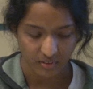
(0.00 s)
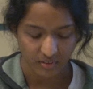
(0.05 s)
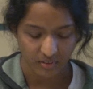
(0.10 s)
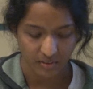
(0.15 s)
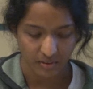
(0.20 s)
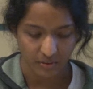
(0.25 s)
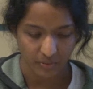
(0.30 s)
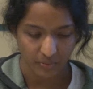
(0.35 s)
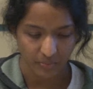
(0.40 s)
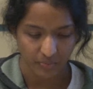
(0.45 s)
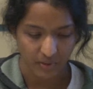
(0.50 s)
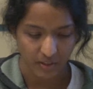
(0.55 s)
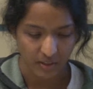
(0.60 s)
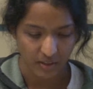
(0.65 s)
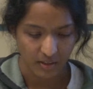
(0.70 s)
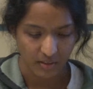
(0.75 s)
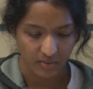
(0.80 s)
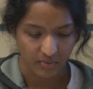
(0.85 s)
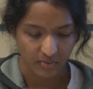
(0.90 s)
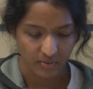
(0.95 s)
So
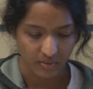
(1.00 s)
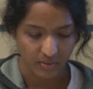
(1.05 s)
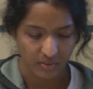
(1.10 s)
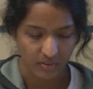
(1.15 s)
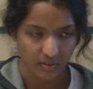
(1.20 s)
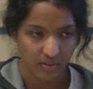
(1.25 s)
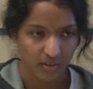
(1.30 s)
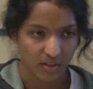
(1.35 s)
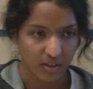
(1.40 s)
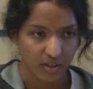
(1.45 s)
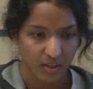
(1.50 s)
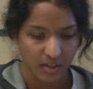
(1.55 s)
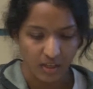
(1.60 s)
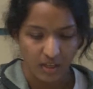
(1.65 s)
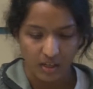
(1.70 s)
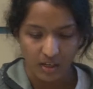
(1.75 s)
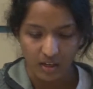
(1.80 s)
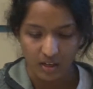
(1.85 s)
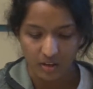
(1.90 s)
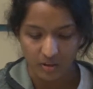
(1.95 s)

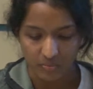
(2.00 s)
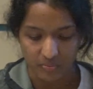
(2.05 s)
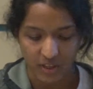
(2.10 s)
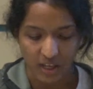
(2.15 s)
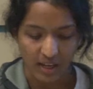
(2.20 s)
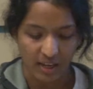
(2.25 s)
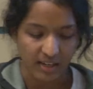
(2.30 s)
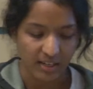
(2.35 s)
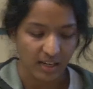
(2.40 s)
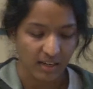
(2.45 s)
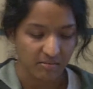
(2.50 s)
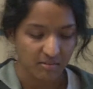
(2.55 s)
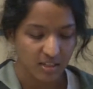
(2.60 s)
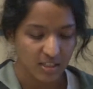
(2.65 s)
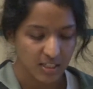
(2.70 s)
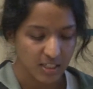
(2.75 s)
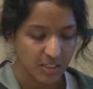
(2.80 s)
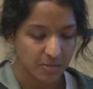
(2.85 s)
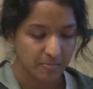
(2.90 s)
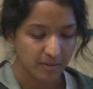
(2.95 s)
um, yeah, at
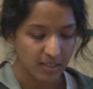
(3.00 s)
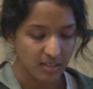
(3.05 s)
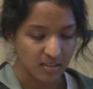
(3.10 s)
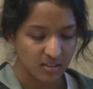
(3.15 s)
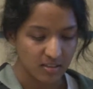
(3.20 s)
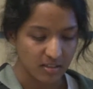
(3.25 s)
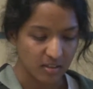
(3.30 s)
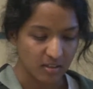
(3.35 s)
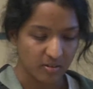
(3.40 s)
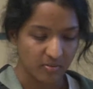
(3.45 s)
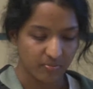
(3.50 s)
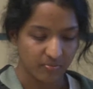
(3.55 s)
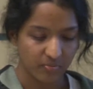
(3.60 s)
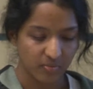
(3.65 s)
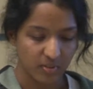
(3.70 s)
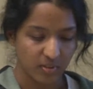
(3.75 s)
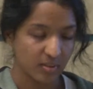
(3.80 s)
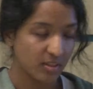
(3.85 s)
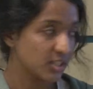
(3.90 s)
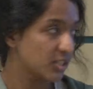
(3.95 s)
100G speeds, um,
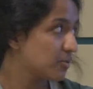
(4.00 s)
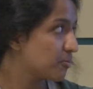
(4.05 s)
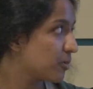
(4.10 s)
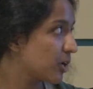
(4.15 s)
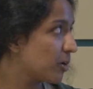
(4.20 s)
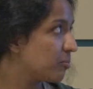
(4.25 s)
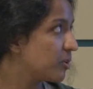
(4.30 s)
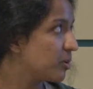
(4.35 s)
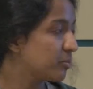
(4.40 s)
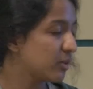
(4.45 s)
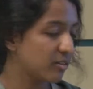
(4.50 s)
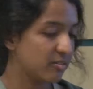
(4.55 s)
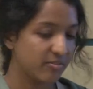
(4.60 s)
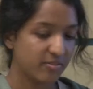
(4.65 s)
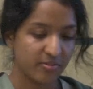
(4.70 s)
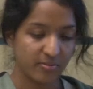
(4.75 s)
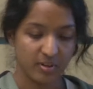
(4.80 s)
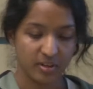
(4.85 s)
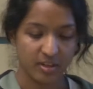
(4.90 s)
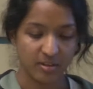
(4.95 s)
this problem
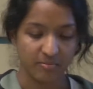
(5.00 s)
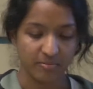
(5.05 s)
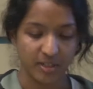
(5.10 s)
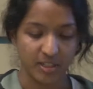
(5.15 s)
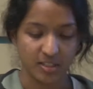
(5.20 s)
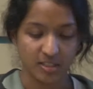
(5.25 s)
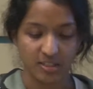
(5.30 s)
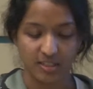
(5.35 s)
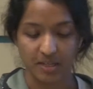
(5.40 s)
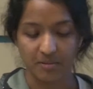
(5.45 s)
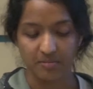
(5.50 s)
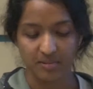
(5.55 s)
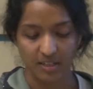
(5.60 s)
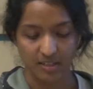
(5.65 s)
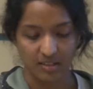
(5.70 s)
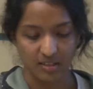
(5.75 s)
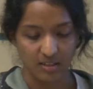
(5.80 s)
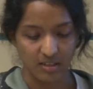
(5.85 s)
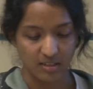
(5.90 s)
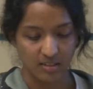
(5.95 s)
of convergence time
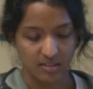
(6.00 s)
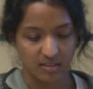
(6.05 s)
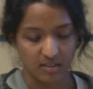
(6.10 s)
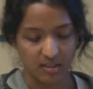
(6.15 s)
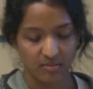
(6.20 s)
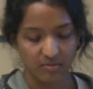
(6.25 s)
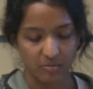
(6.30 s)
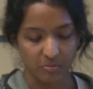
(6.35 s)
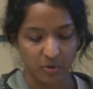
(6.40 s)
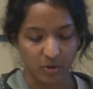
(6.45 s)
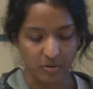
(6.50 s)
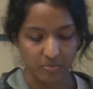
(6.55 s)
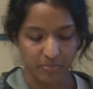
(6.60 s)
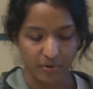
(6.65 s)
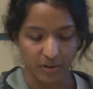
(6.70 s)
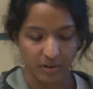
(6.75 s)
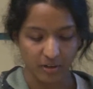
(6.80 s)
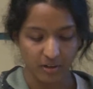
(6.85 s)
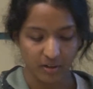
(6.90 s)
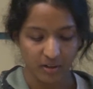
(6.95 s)
is even more
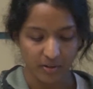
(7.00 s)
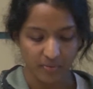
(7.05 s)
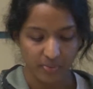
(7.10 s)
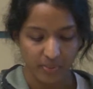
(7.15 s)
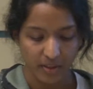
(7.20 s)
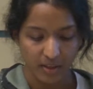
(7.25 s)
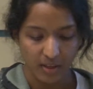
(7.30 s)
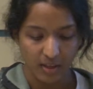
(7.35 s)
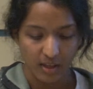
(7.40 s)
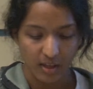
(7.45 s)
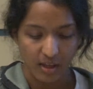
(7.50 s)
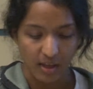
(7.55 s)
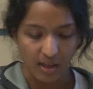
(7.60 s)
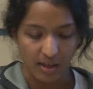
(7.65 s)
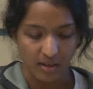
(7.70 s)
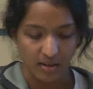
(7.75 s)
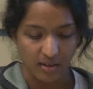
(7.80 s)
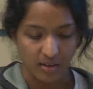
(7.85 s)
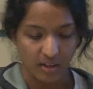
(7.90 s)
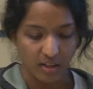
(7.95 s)
important.
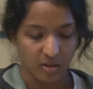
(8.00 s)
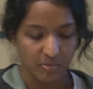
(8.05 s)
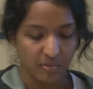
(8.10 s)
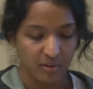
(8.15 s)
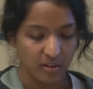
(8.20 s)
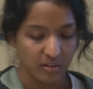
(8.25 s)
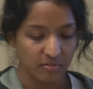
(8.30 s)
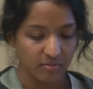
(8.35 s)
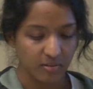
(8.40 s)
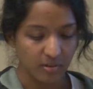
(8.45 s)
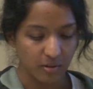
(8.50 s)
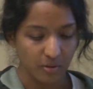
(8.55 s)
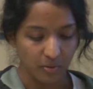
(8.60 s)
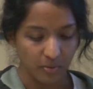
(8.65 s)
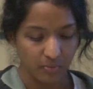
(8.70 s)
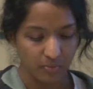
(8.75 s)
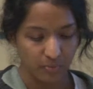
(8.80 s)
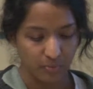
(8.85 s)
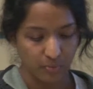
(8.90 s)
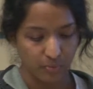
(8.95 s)
And a typical
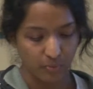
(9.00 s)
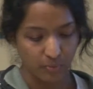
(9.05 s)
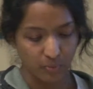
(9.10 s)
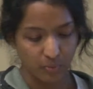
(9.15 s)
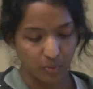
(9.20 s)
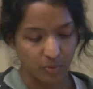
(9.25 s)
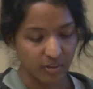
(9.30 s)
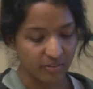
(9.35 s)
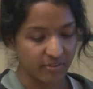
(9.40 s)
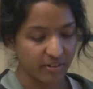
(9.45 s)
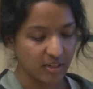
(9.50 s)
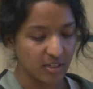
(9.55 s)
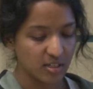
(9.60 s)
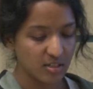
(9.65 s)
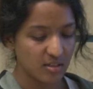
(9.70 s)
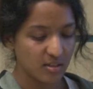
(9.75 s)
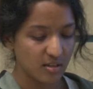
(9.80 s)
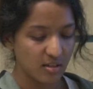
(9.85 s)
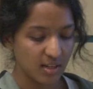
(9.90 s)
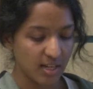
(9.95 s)
flow will
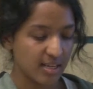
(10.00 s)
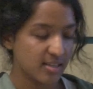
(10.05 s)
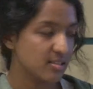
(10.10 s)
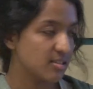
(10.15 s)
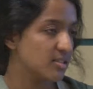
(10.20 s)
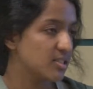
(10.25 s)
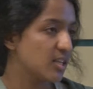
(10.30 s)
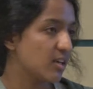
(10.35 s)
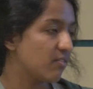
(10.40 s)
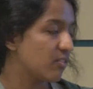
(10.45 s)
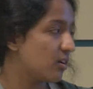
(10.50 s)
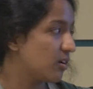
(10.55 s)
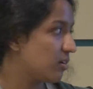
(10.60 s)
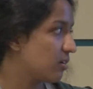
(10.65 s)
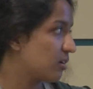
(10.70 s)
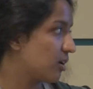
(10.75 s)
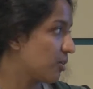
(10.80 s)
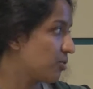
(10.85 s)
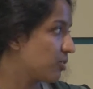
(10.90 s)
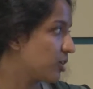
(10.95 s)
finish in less than seven
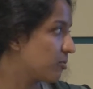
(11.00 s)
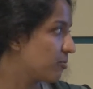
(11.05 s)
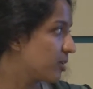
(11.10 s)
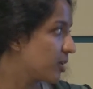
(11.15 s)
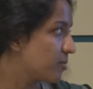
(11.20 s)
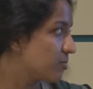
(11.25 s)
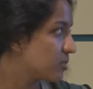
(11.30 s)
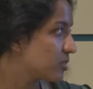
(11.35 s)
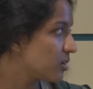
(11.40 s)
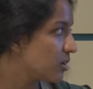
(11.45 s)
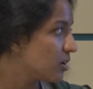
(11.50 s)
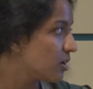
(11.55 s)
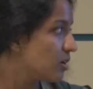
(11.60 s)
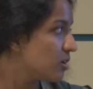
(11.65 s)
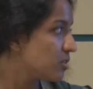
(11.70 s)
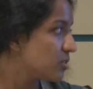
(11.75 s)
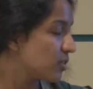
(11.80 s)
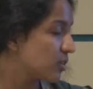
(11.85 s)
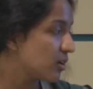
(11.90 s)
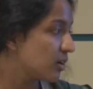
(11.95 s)
round trip times.
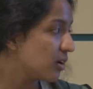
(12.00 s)
So